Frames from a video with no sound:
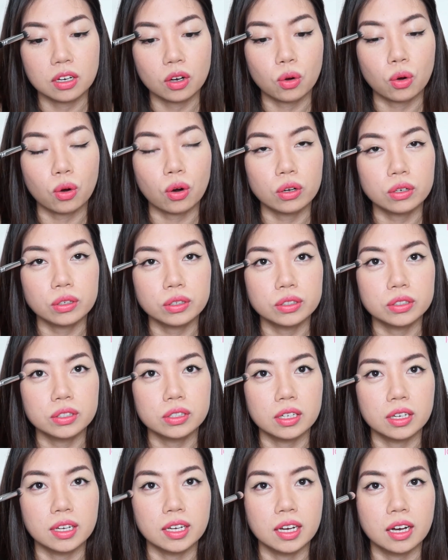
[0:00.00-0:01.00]

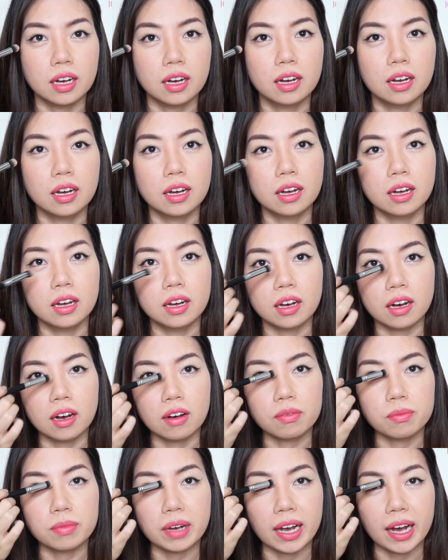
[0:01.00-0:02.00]
corners
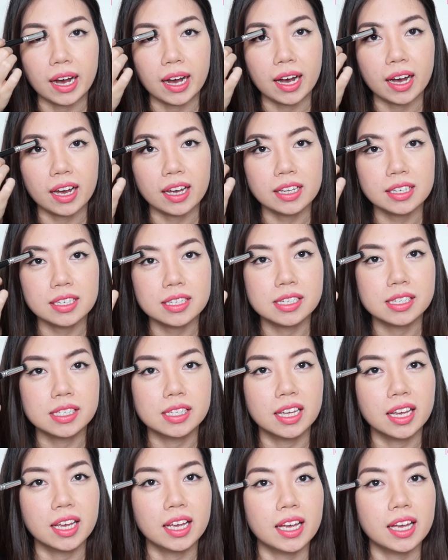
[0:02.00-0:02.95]
of my eyes,